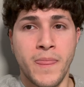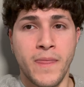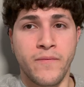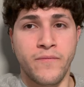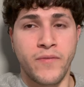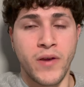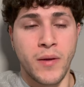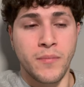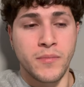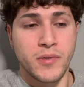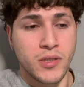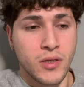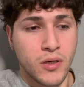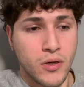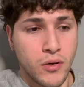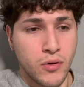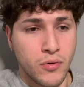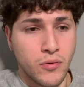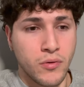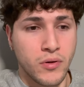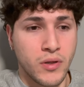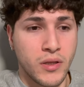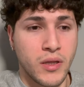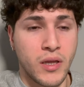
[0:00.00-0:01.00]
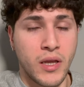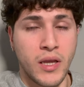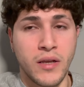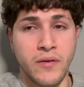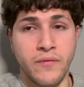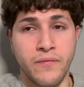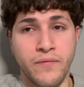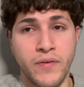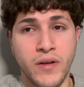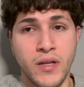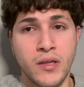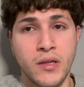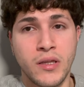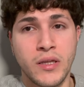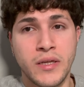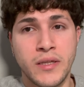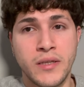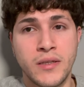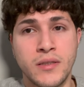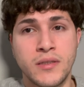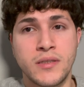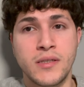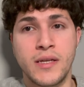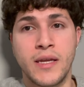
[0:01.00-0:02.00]
Femto in
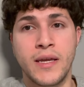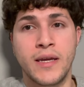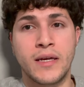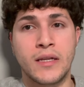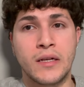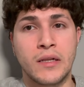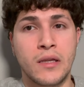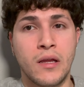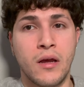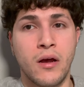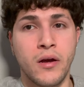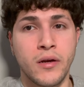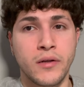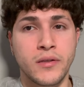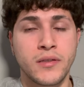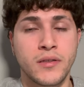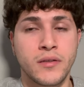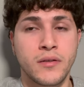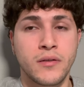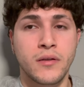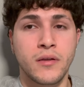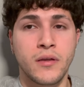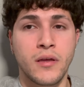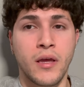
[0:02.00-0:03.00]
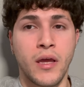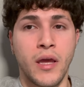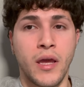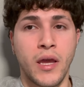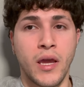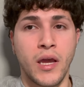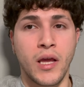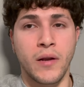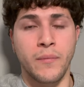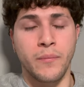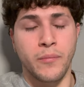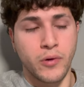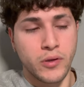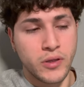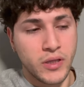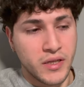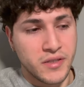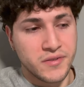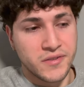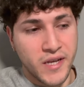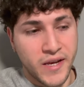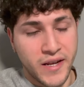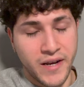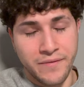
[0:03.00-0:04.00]
Finland to get unlocked. And I'm really
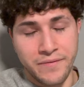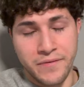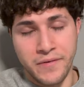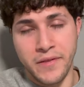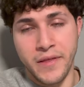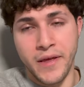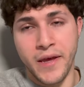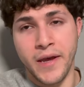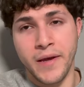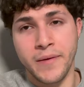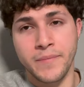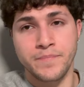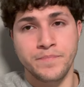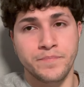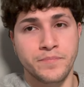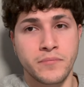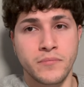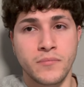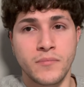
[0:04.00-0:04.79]
excited for that.